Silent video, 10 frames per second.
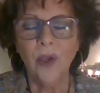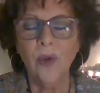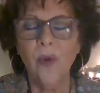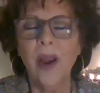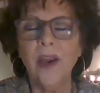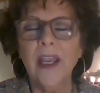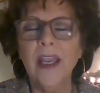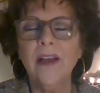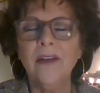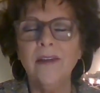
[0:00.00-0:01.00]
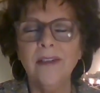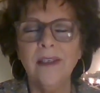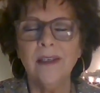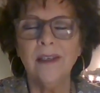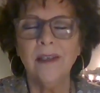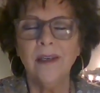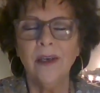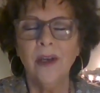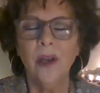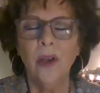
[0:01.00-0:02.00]
you are healed.
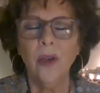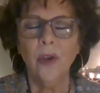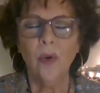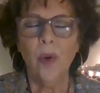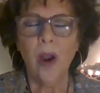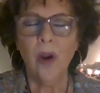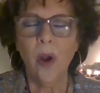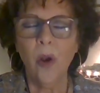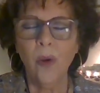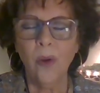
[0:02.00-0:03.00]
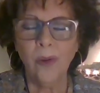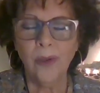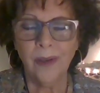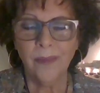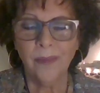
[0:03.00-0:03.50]
You are whole.